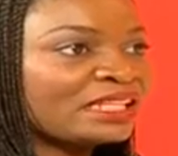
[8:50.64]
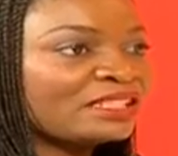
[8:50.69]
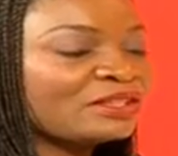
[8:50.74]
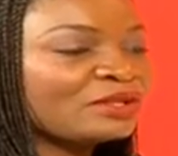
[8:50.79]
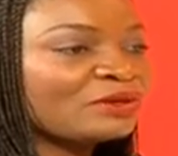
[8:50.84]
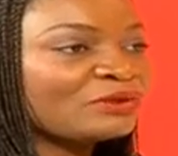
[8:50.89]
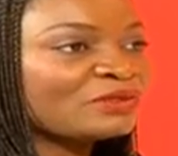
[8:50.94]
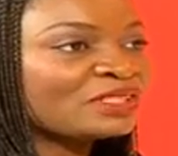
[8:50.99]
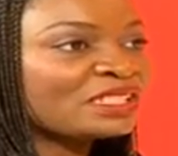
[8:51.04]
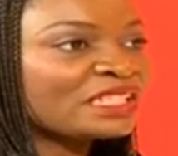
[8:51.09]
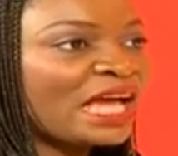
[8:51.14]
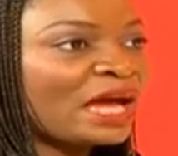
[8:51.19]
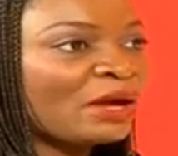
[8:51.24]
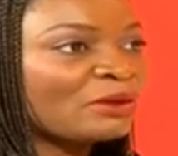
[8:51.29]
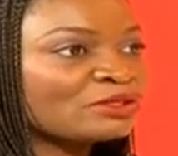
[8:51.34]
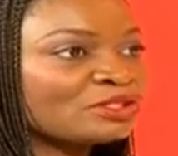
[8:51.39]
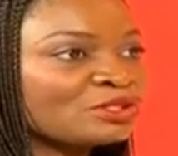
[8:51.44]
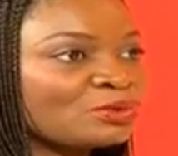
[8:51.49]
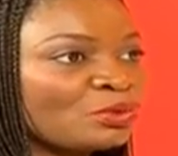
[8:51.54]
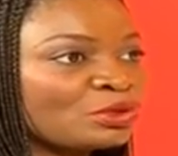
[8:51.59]
and the sort of
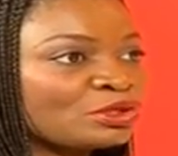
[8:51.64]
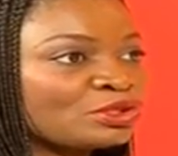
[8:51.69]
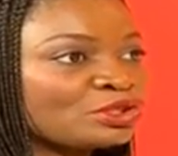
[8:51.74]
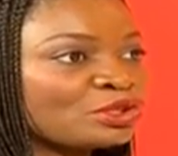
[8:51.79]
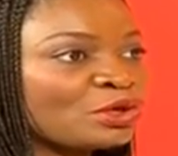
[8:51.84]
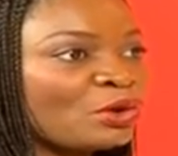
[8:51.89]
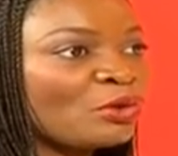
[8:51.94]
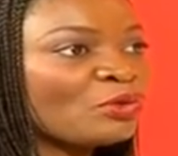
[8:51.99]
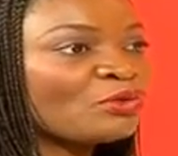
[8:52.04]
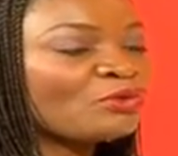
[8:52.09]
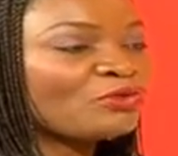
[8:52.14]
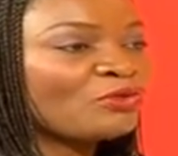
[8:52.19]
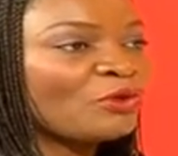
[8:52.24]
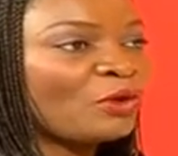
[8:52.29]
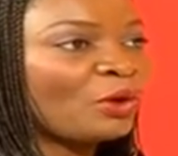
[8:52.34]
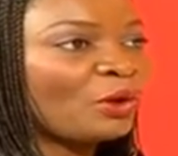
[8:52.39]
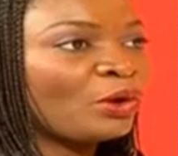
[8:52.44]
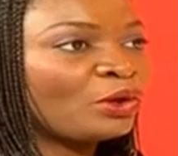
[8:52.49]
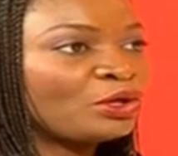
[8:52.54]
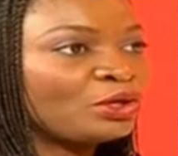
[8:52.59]
styles you want to go
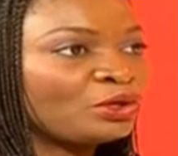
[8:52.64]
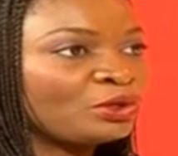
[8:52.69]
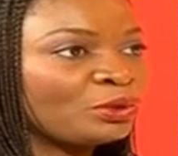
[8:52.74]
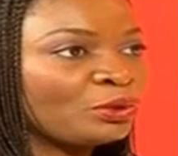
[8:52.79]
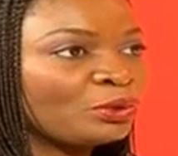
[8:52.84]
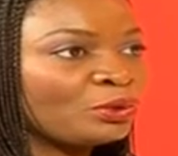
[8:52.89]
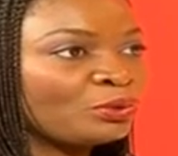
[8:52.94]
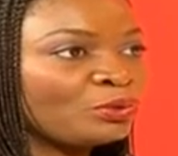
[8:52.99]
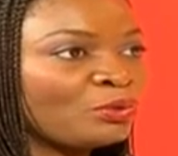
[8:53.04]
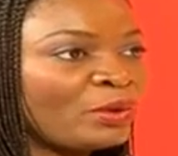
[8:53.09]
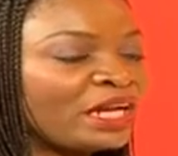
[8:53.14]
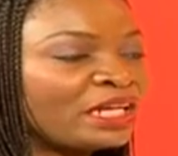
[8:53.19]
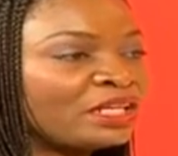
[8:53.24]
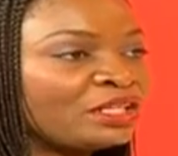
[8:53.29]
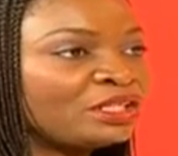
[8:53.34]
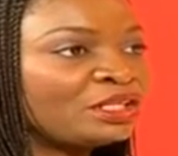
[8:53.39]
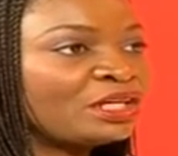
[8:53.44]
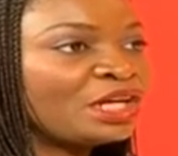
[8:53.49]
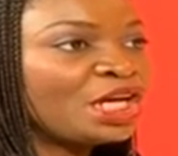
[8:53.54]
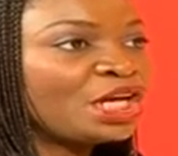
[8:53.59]
for, you know,
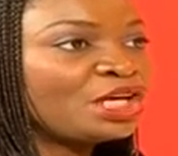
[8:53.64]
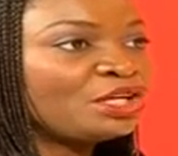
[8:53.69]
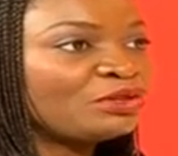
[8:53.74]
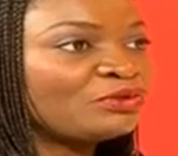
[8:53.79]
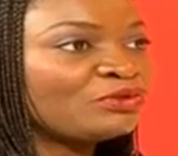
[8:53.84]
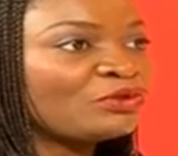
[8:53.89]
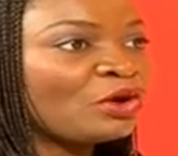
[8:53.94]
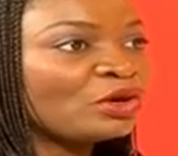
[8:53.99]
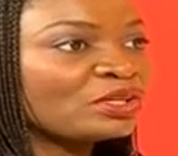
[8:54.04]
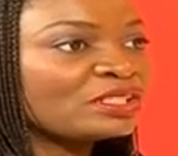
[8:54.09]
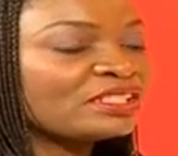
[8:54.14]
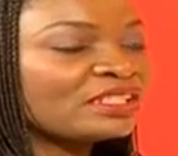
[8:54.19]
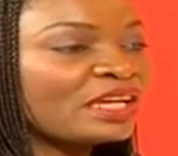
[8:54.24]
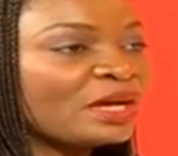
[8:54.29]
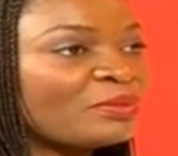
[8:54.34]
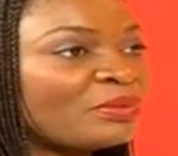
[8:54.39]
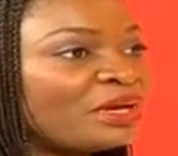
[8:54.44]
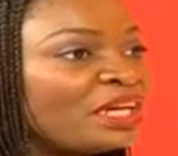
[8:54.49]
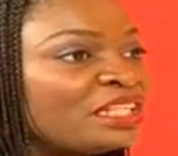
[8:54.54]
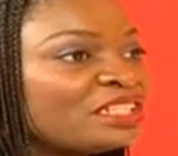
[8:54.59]
when you've got
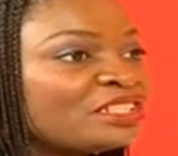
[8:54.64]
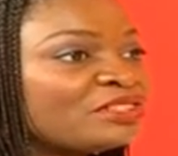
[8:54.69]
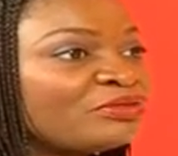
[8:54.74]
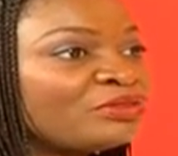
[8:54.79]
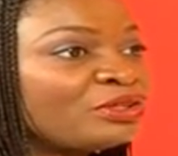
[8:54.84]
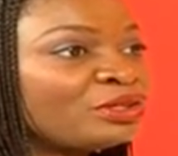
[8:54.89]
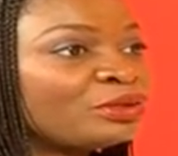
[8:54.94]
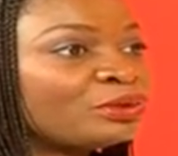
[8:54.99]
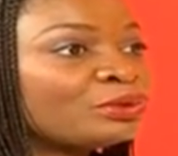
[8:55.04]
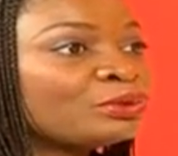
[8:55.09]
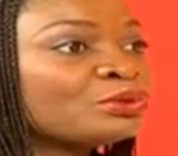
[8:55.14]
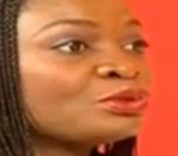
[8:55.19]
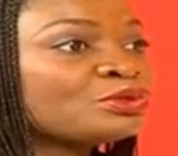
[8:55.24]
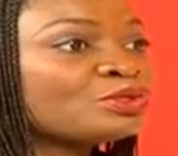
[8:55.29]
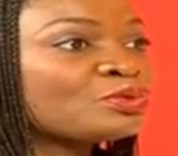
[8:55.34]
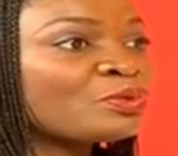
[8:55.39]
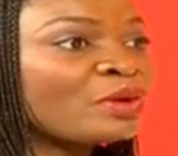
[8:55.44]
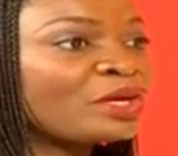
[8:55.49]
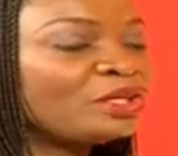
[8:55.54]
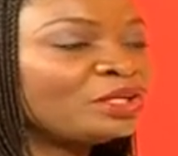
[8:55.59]

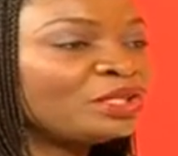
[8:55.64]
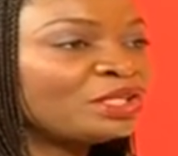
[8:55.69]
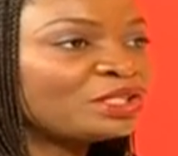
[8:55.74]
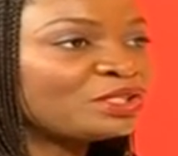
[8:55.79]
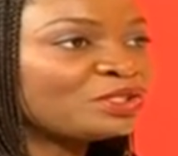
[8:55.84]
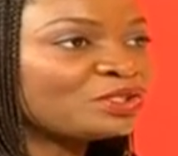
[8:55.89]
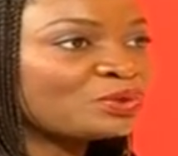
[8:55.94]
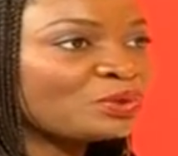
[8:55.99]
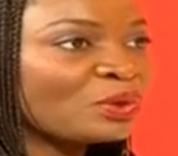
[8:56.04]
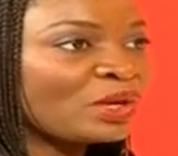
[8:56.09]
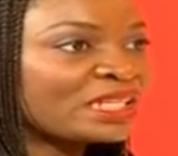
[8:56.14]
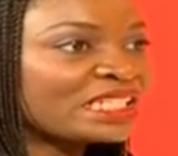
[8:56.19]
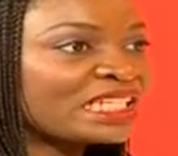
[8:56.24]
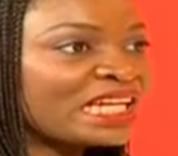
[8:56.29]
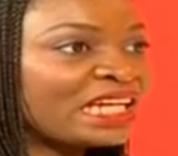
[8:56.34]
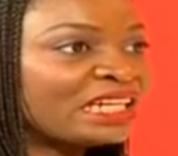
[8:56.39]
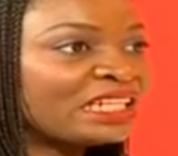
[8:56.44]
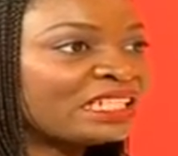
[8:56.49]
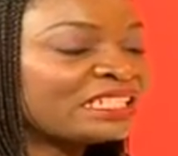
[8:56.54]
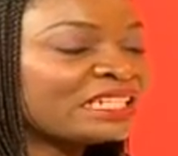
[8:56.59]
interviews, when you need to
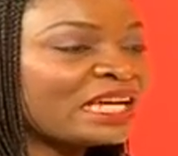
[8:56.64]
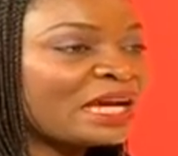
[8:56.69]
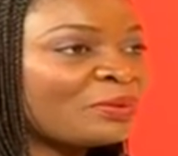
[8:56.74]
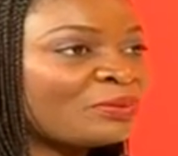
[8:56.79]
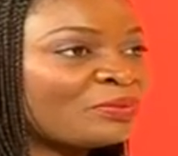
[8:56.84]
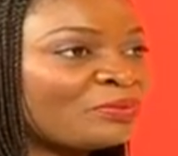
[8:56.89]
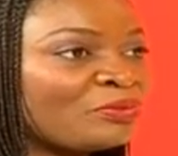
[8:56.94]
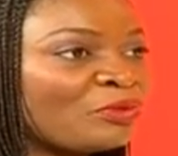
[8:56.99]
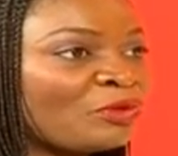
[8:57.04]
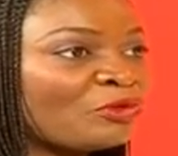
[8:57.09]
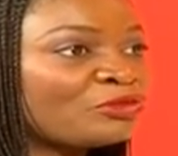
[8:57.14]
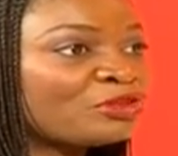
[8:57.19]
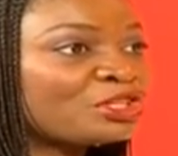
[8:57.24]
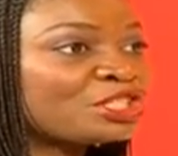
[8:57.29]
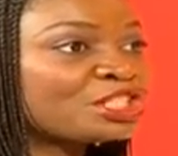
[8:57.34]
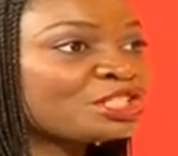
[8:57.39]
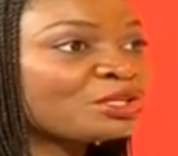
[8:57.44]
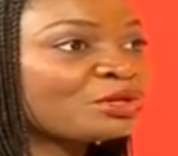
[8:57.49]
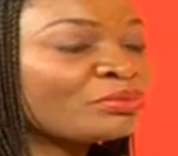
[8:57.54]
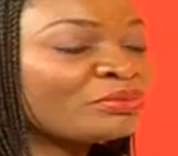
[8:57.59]
attend
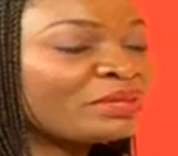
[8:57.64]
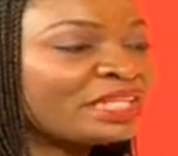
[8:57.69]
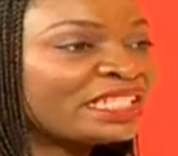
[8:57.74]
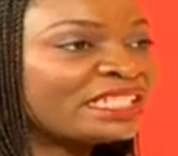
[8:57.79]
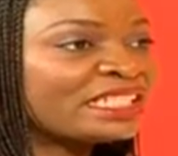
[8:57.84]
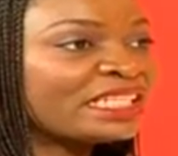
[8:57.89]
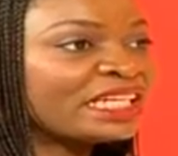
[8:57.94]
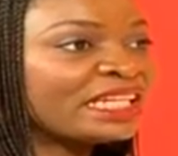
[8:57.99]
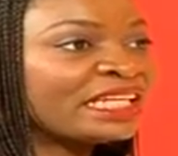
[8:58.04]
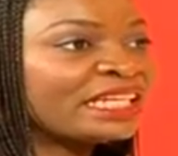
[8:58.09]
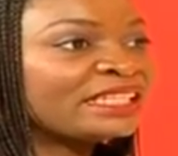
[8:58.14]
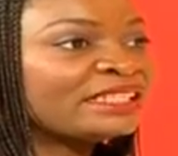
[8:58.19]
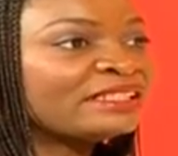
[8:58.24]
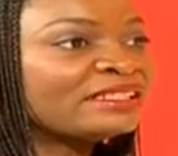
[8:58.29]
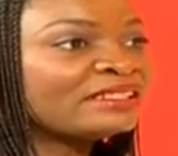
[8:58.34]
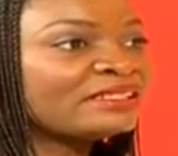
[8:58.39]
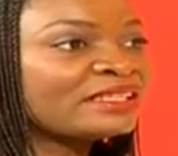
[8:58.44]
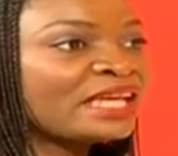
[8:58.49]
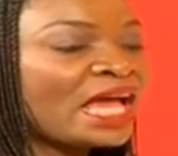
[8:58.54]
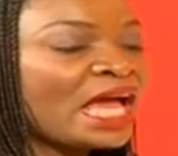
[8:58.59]
official
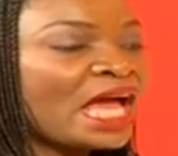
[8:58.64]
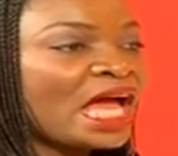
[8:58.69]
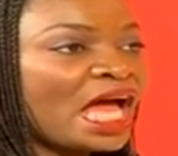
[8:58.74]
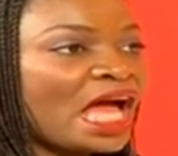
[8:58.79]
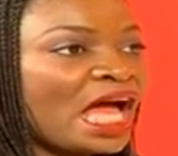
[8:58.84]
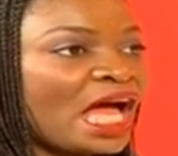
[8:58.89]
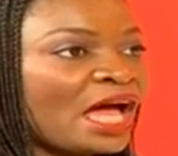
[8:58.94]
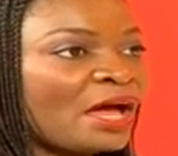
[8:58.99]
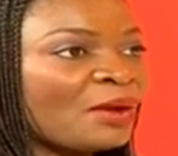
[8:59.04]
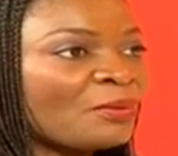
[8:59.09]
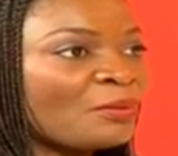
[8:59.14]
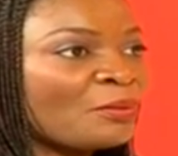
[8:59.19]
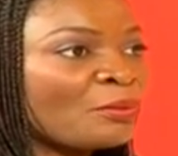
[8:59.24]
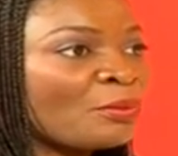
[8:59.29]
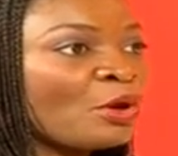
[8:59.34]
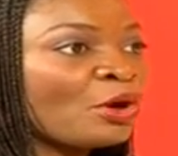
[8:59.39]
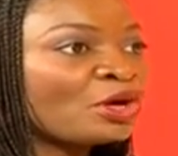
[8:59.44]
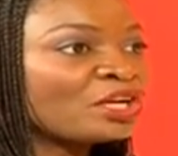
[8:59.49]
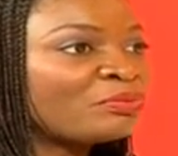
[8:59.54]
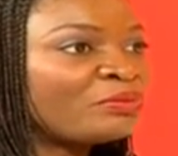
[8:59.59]
meetings,
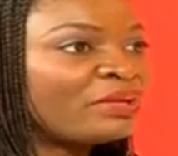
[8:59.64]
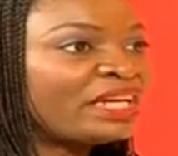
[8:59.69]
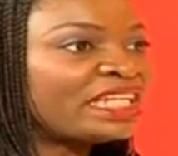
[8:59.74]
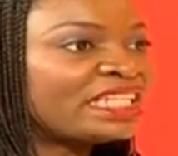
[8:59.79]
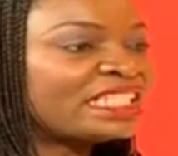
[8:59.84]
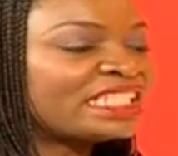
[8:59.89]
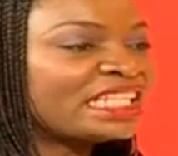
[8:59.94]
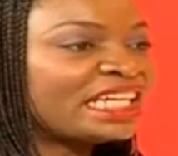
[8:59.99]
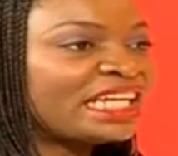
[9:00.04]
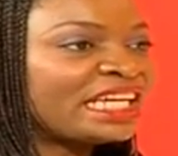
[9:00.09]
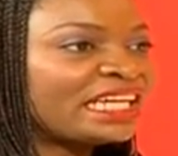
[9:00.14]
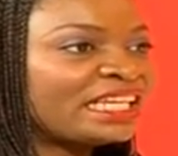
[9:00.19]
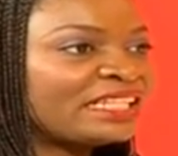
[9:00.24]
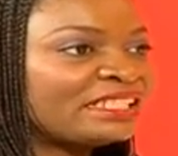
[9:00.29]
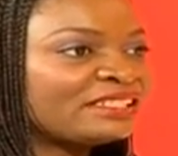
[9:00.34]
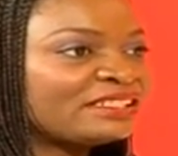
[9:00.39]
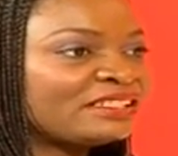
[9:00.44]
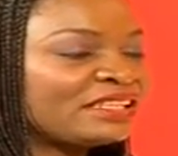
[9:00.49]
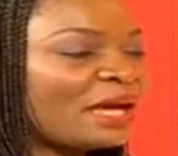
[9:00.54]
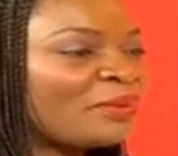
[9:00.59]
board
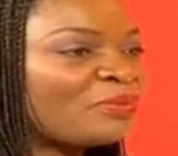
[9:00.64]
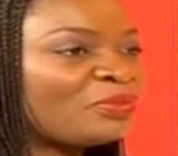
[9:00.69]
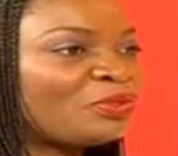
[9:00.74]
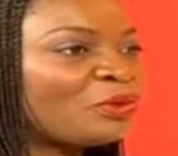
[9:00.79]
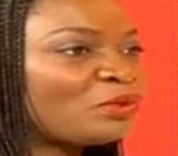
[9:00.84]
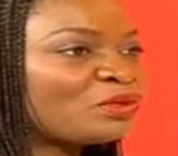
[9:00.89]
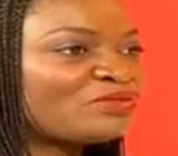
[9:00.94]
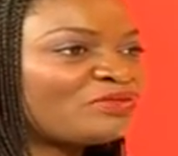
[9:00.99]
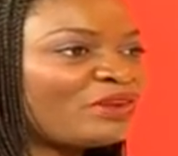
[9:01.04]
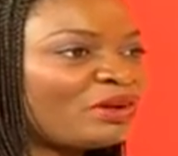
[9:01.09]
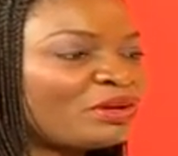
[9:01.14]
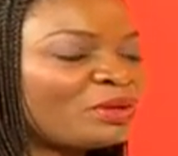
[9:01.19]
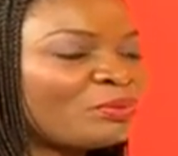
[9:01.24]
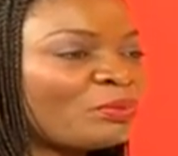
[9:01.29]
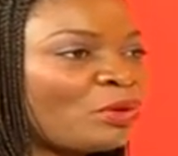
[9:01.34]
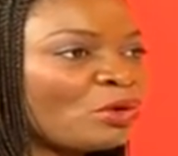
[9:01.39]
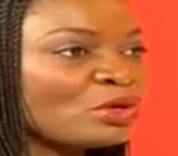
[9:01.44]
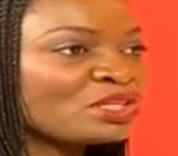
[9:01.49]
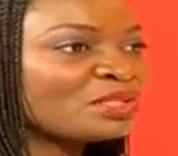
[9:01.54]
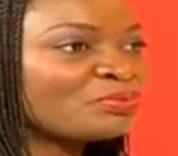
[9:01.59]
meetings, and those very
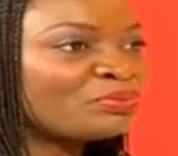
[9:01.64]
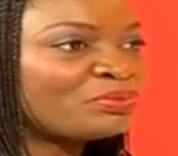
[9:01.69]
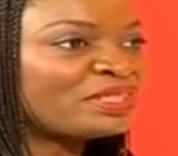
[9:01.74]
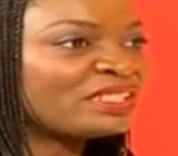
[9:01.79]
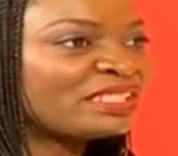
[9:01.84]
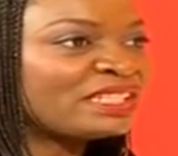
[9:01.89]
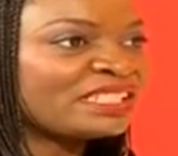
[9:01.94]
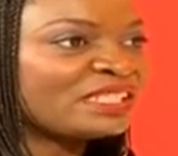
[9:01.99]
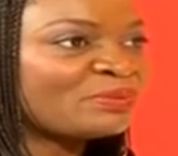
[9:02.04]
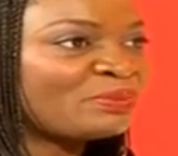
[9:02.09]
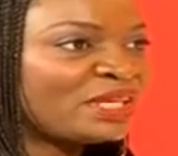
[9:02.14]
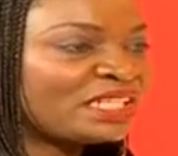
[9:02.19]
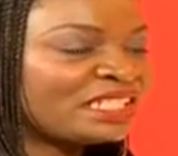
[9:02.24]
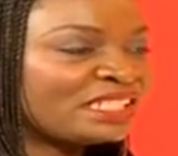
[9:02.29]
important business